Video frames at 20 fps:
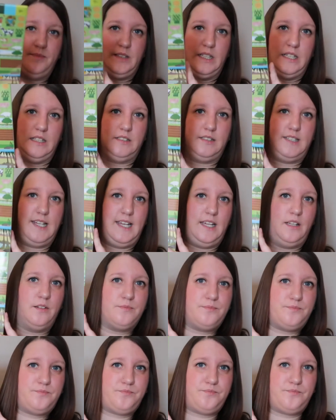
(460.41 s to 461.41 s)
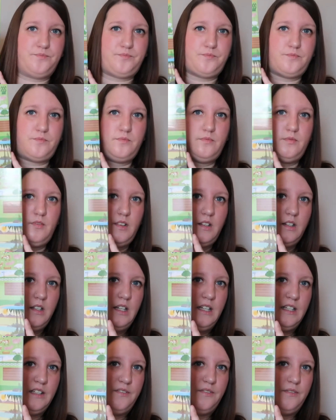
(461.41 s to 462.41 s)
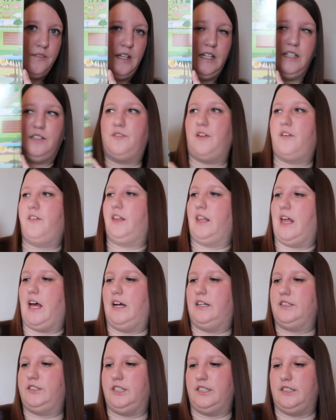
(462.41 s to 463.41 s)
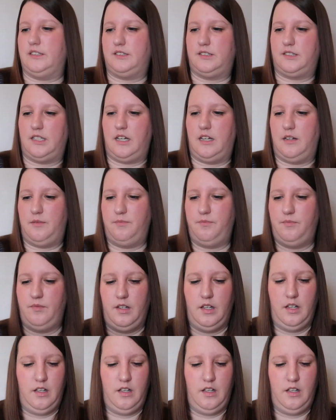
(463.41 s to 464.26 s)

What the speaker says: You can see it's very large. It's I'm